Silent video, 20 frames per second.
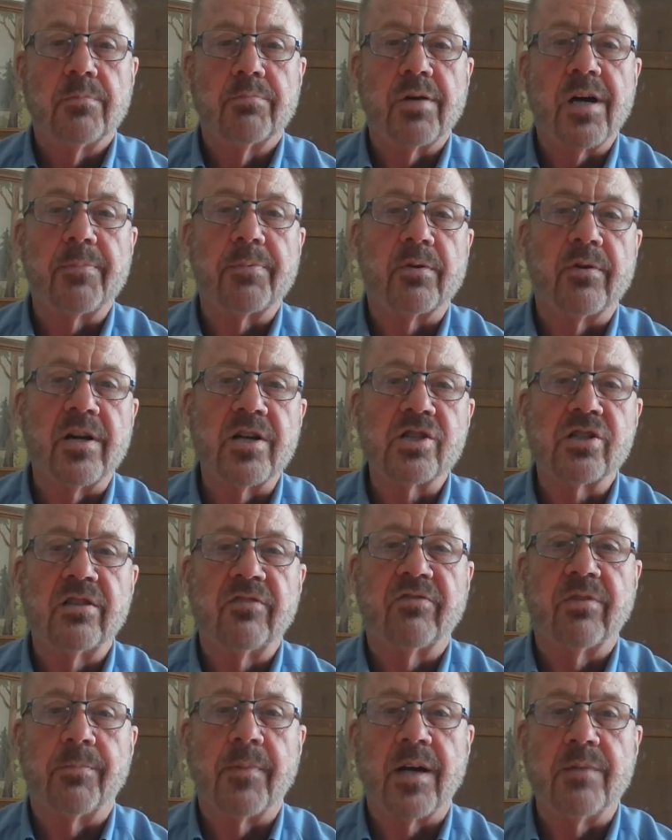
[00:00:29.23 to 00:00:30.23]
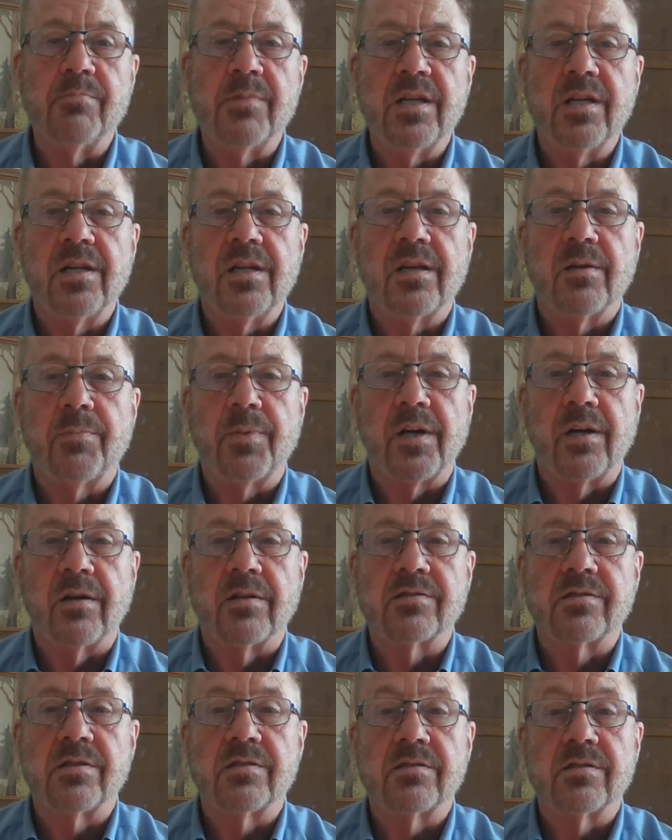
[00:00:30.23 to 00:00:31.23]
preparation for my media
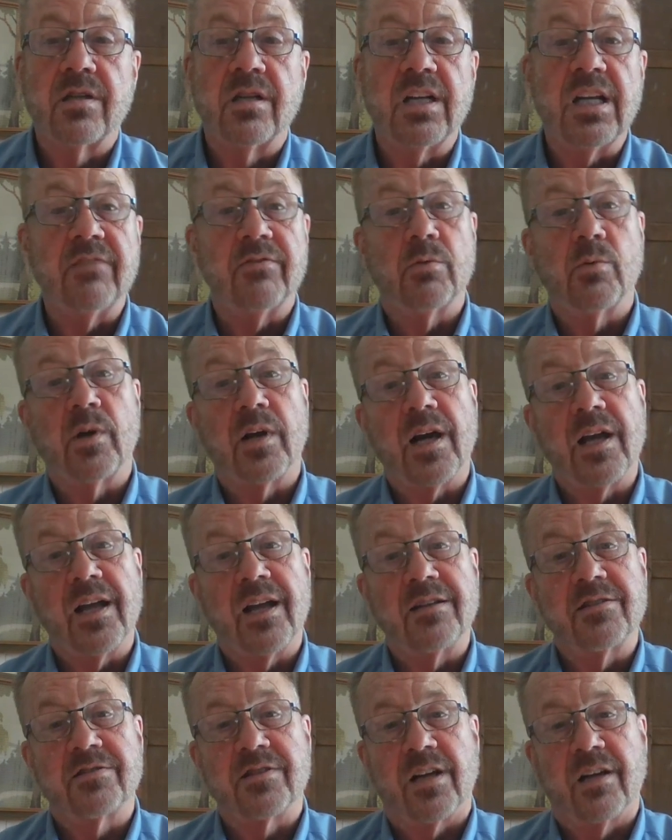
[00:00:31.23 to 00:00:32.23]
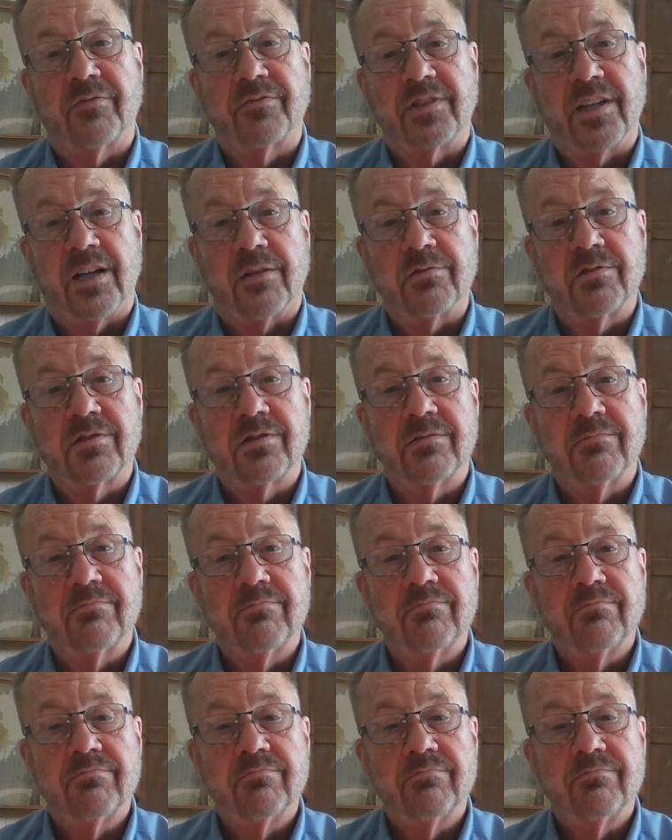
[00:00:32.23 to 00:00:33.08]
appearances, and even when I had self doubts.